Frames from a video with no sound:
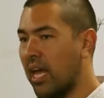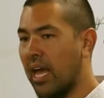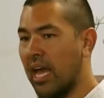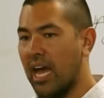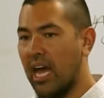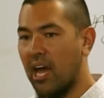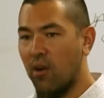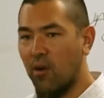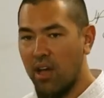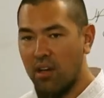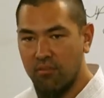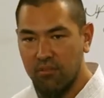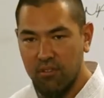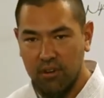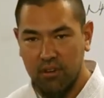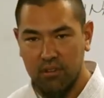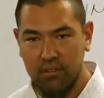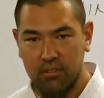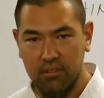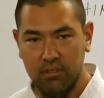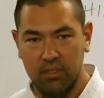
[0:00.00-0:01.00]

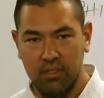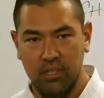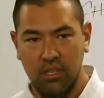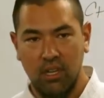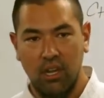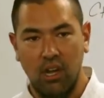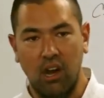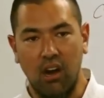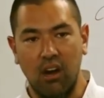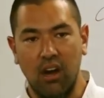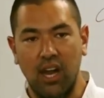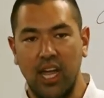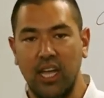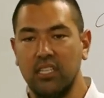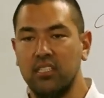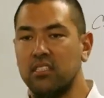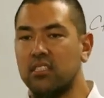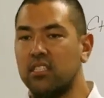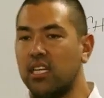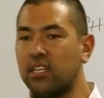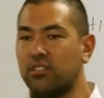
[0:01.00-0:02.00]
However, our
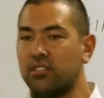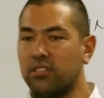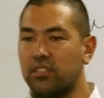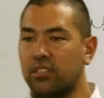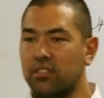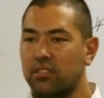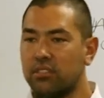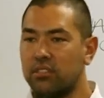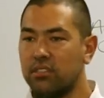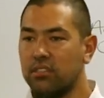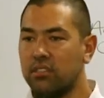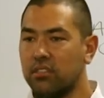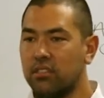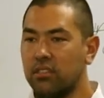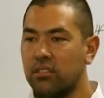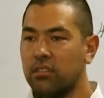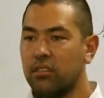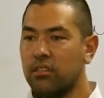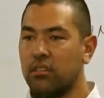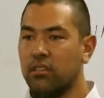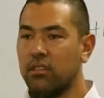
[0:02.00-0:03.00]
ancestors
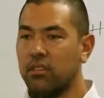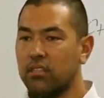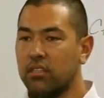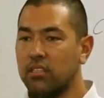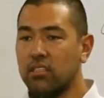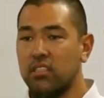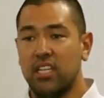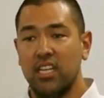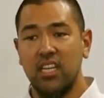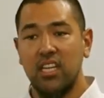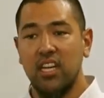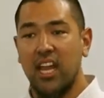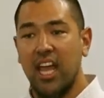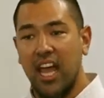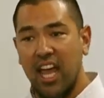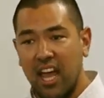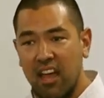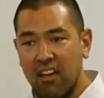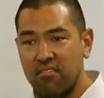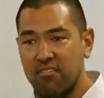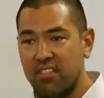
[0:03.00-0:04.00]
didn't
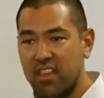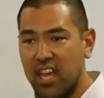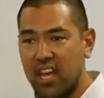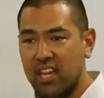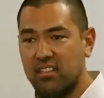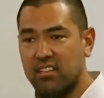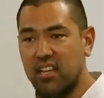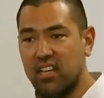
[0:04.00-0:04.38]
have that